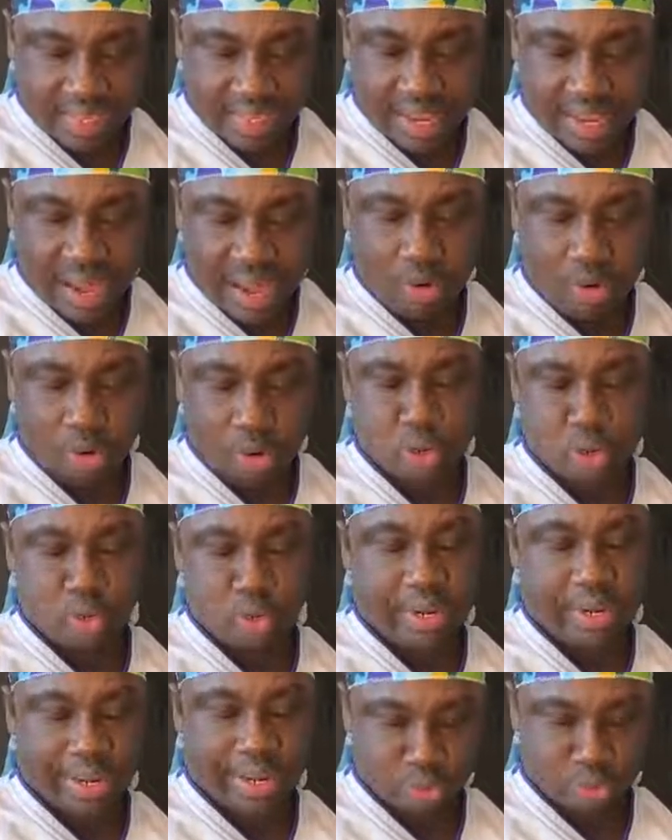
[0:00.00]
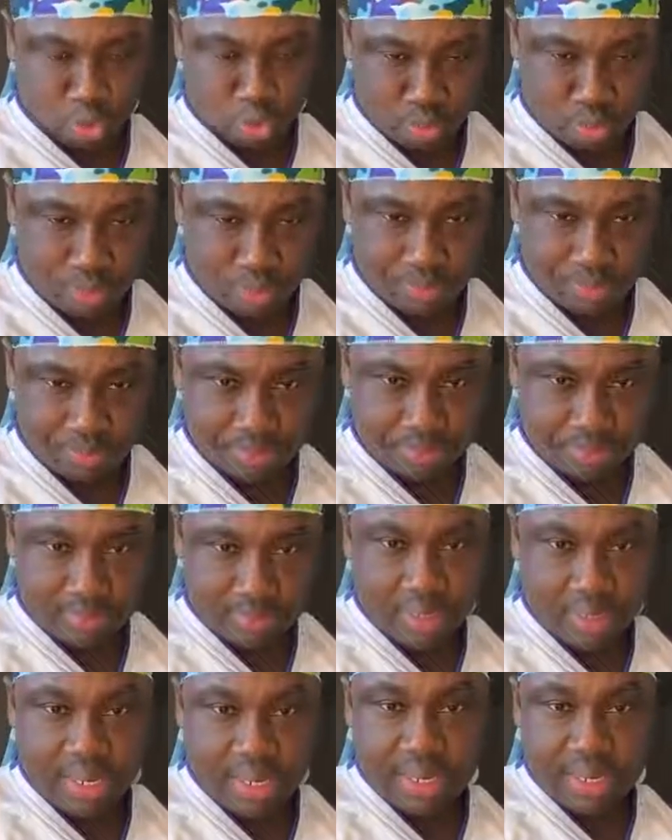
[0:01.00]
course on entry.
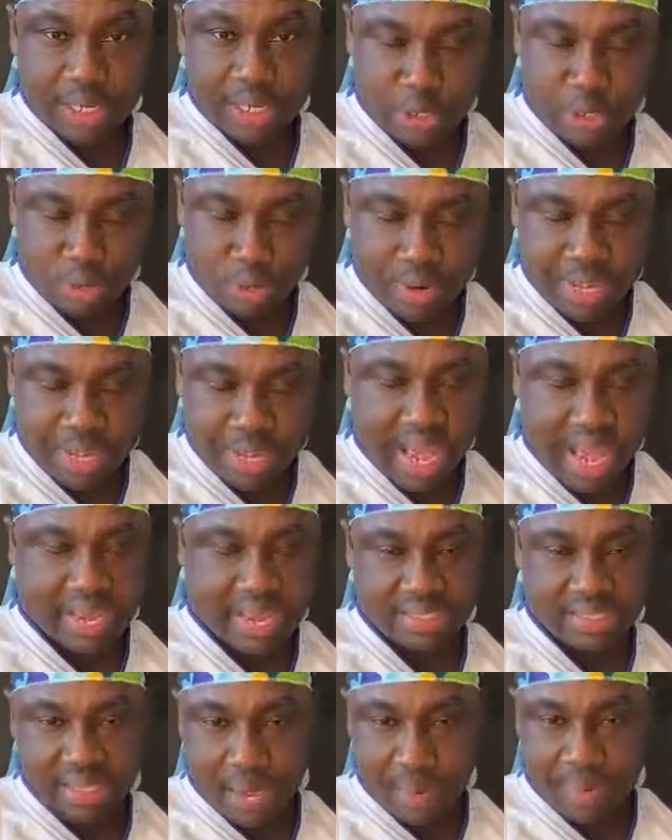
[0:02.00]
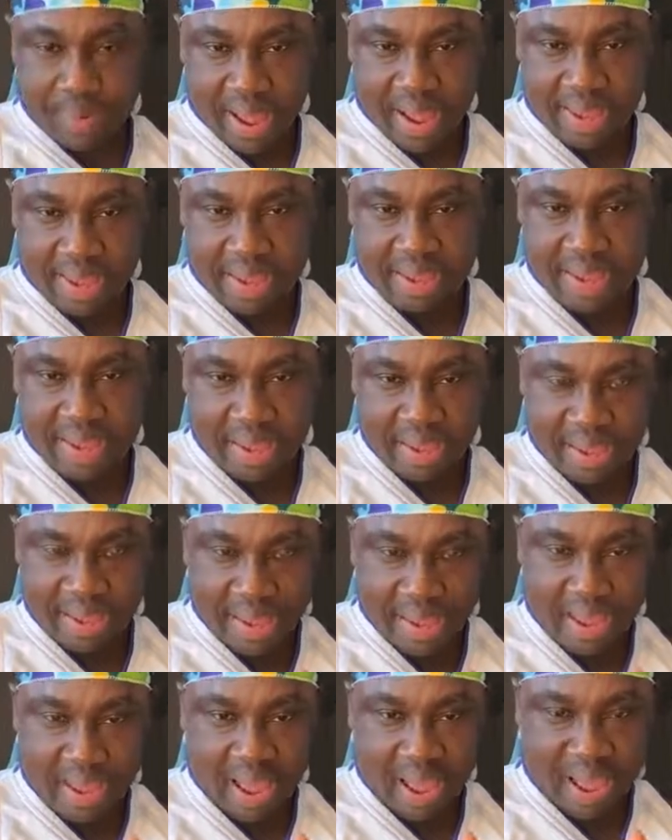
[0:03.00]
Do you mean I can see a pie, a yet
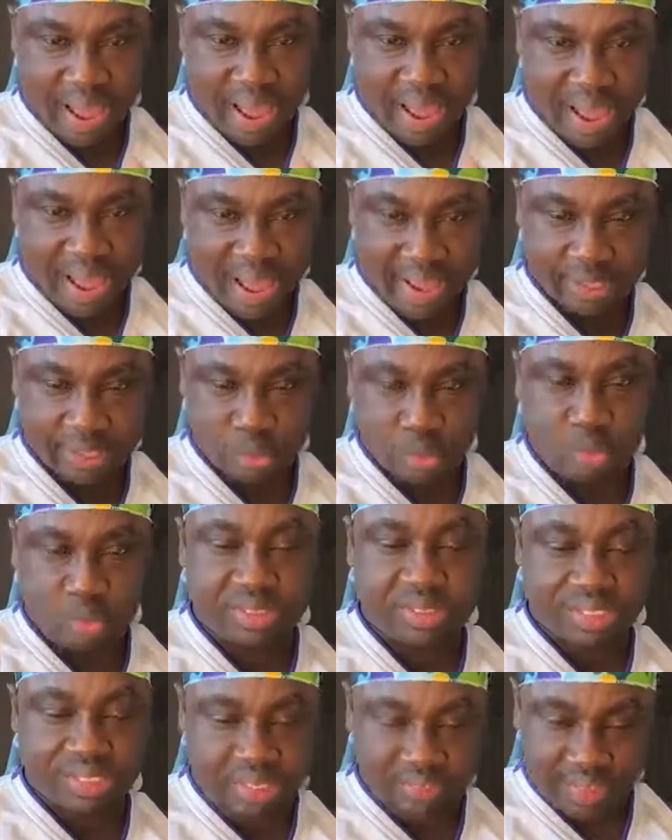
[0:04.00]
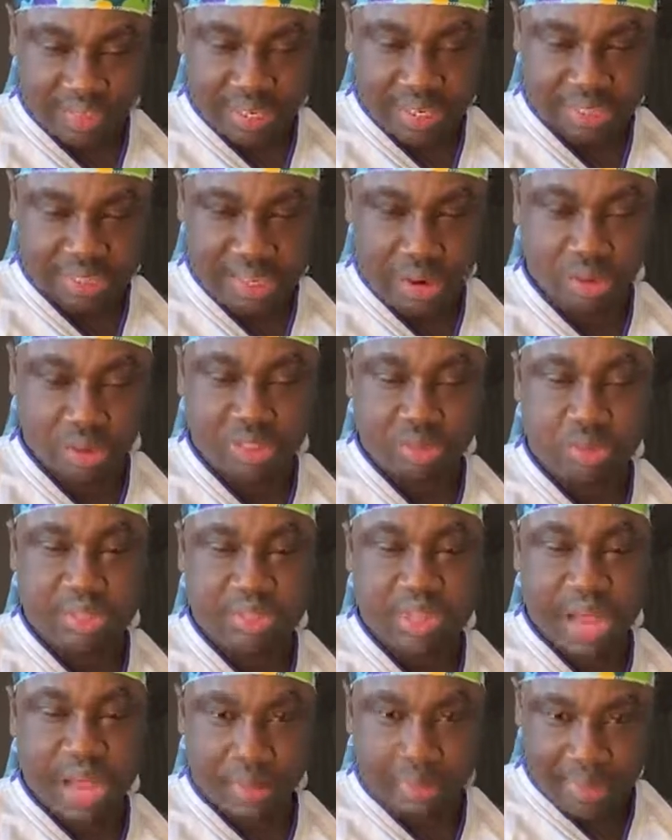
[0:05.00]
a high school certificate, a which munya,
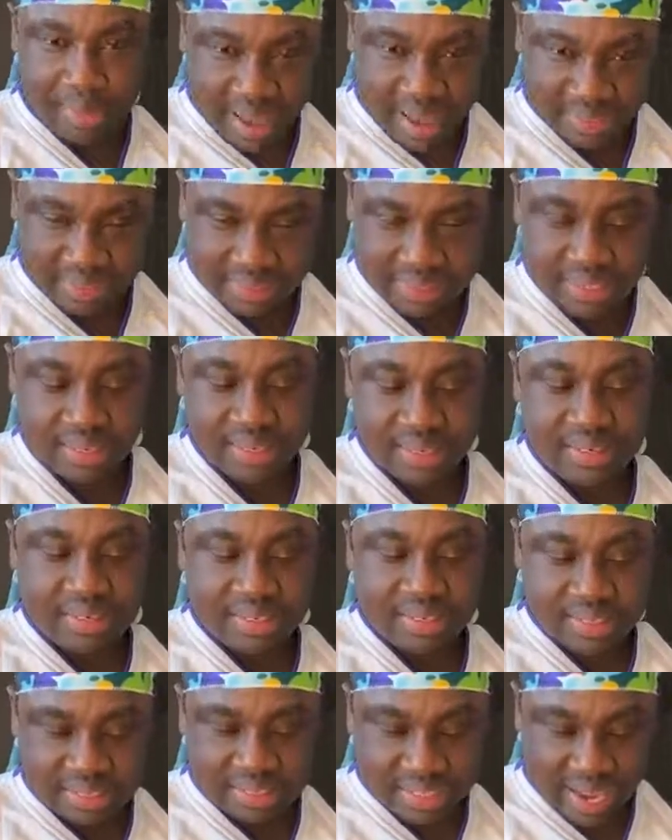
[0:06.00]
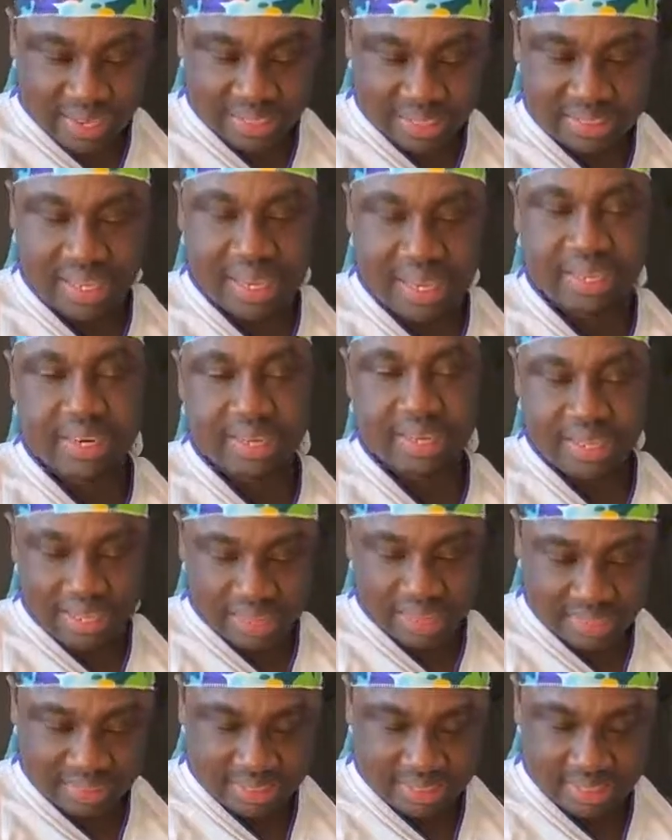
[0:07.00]
math, science, and
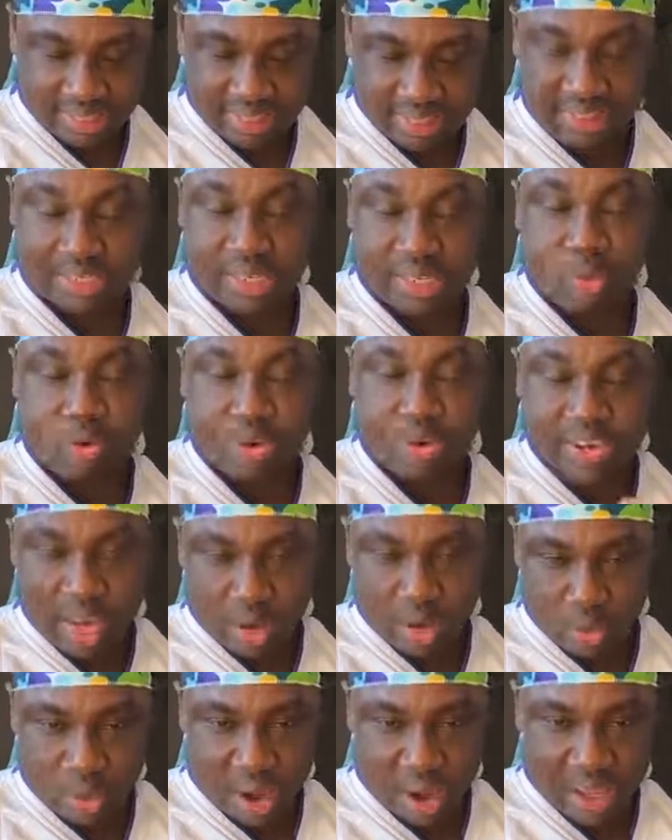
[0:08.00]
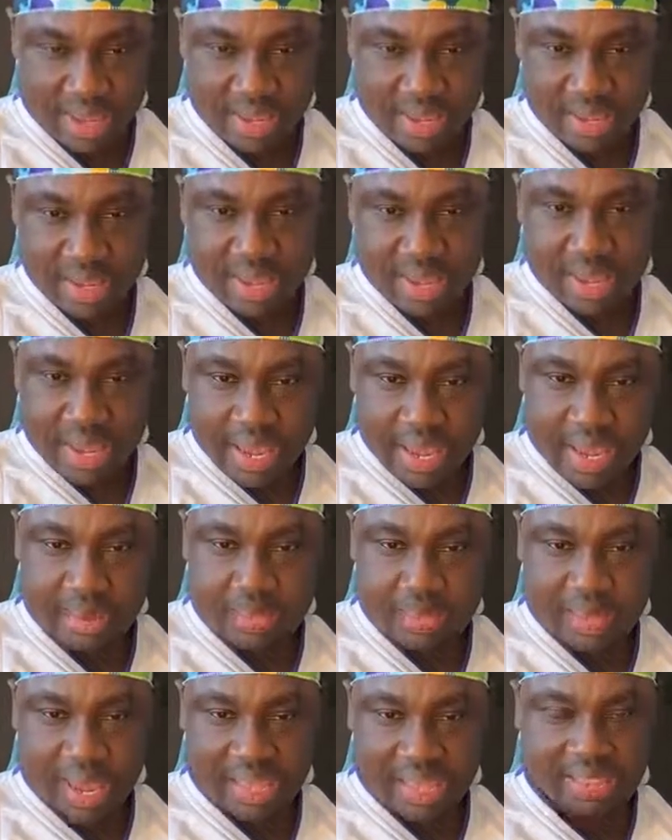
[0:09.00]
English? This is a wound year no one. A be
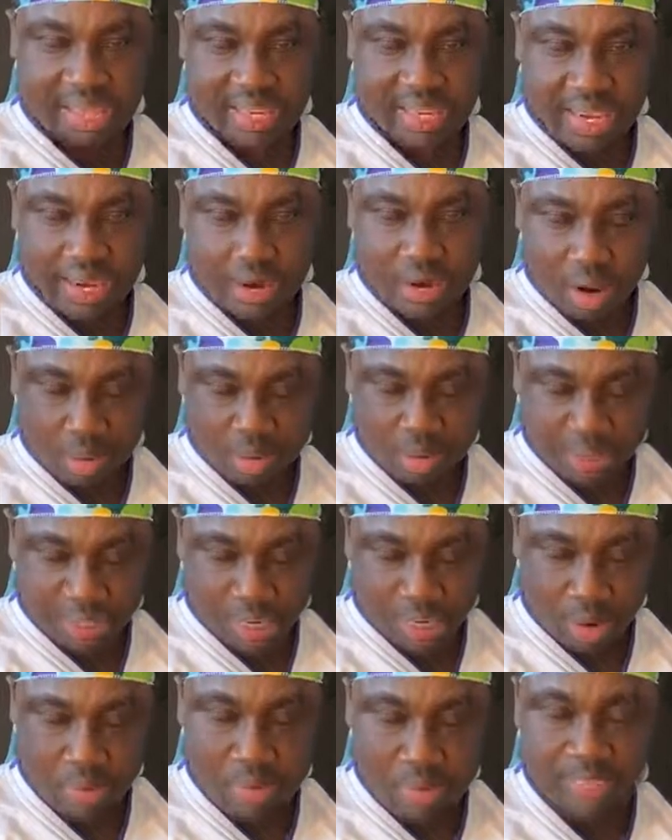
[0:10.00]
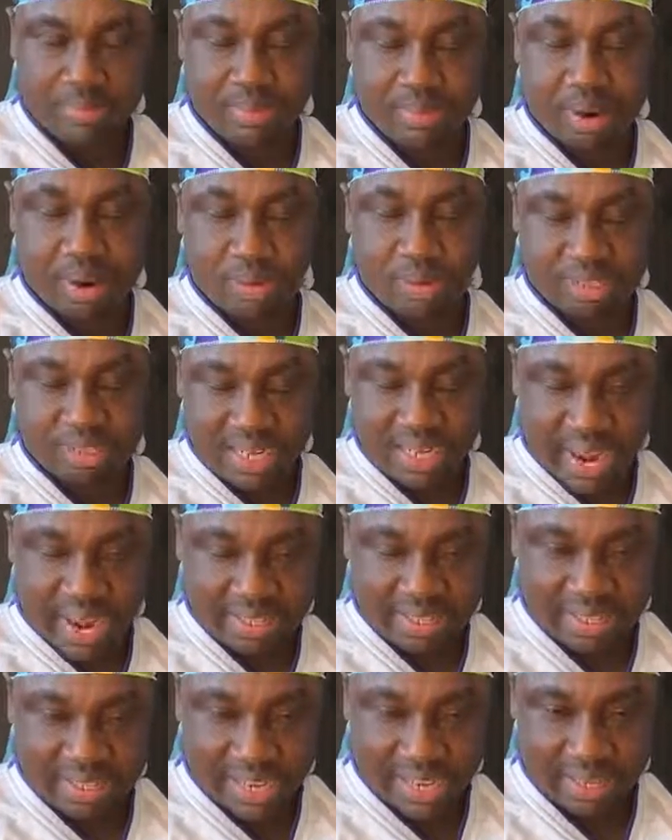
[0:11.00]
a second option on which my consider is
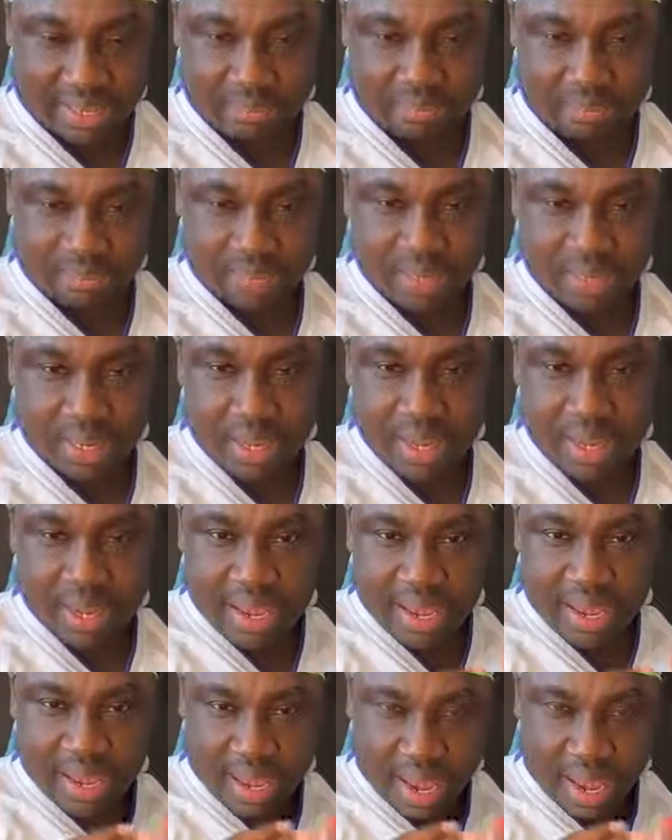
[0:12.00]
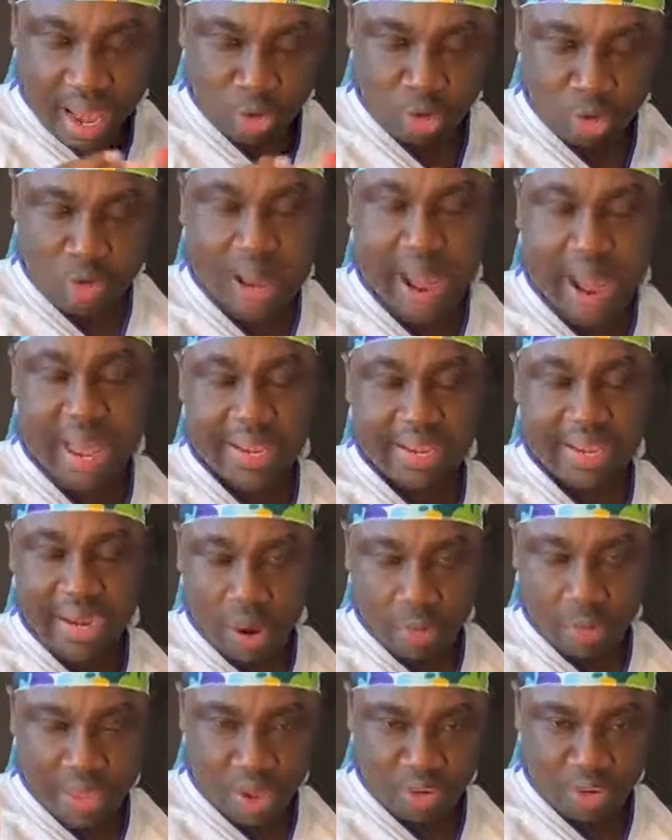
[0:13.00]
a Dubai, you know,
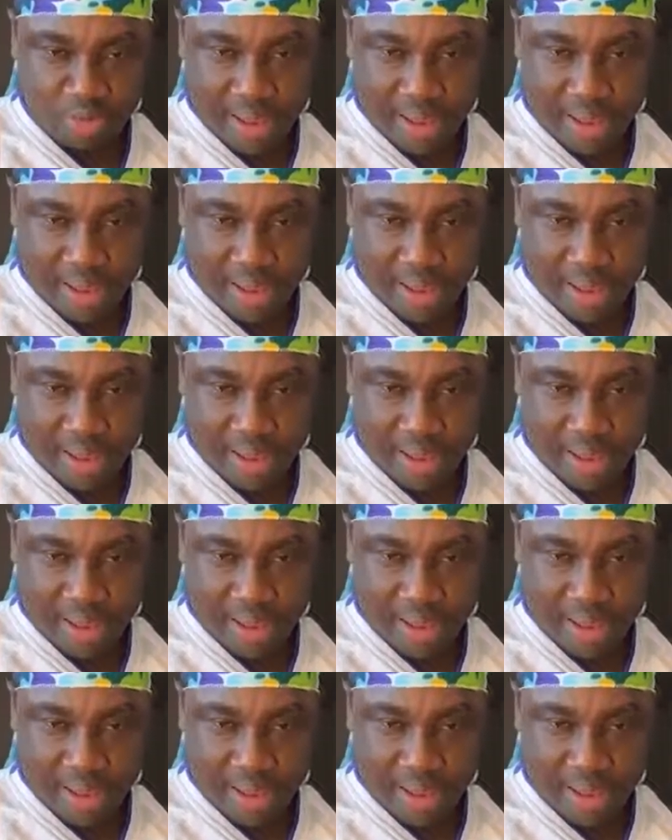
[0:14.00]
yet, man.